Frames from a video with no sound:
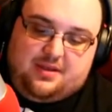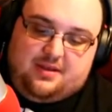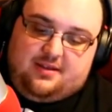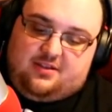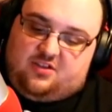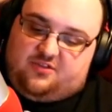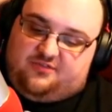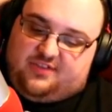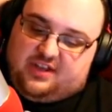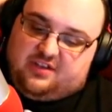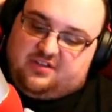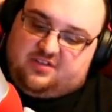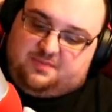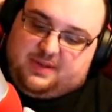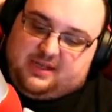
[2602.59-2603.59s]
Phil
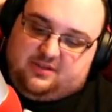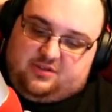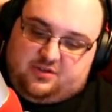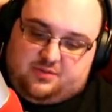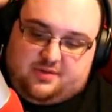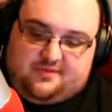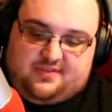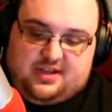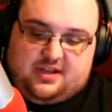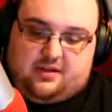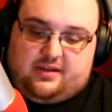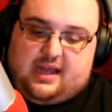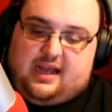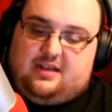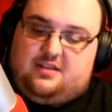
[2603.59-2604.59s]
Spencer
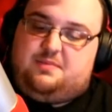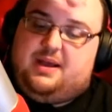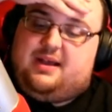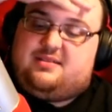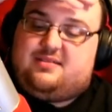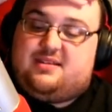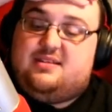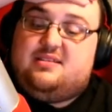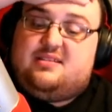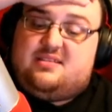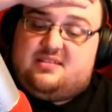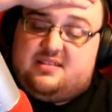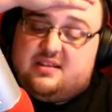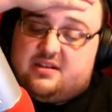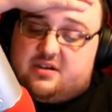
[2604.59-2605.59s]
revealed Xbox
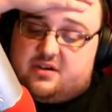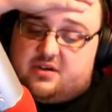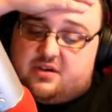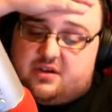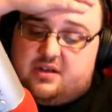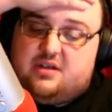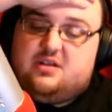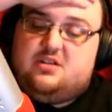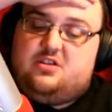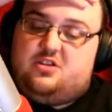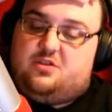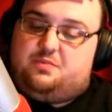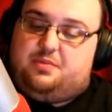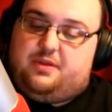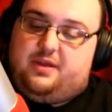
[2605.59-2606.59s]
considered
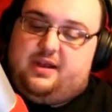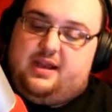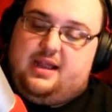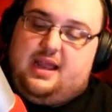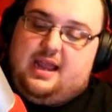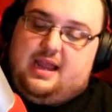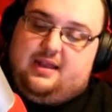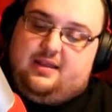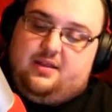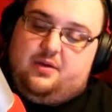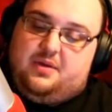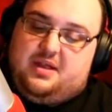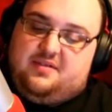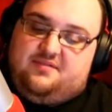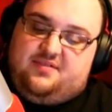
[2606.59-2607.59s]
splitting Halo
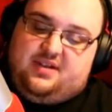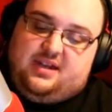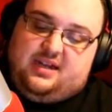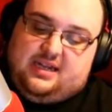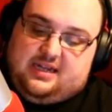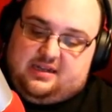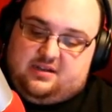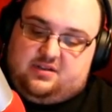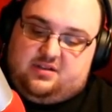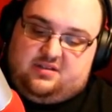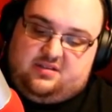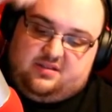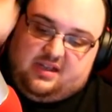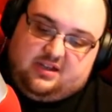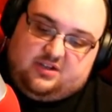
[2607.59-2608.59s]
Infinite into
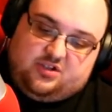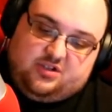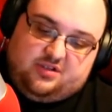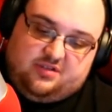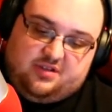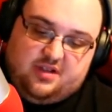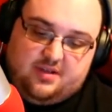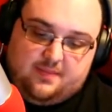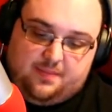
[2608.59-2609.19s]
sections.